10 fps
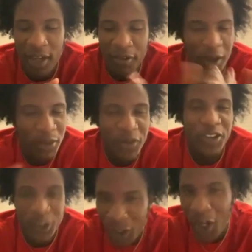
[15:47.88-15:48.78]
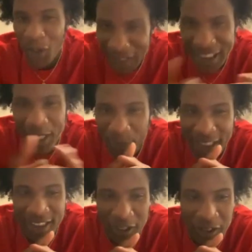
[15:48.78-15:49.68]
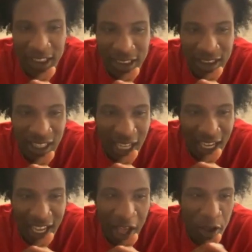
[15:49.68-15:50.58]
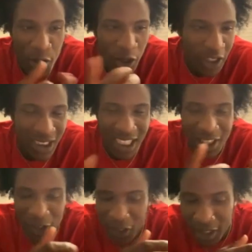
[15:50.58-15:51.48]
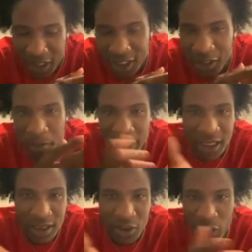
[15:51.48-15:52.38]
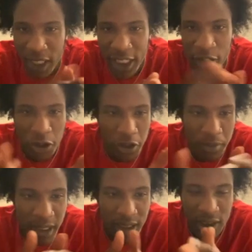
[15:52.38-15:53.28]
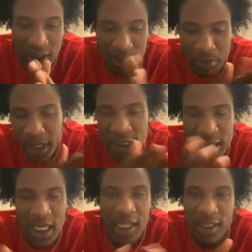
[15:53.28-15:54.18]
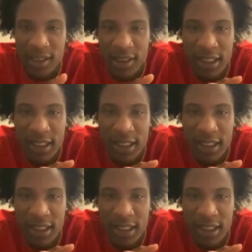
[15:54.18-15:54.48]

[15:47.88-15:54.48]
I'm gonna for sure always say myself because it's like you're your biggest critic. You're your biggest challenge.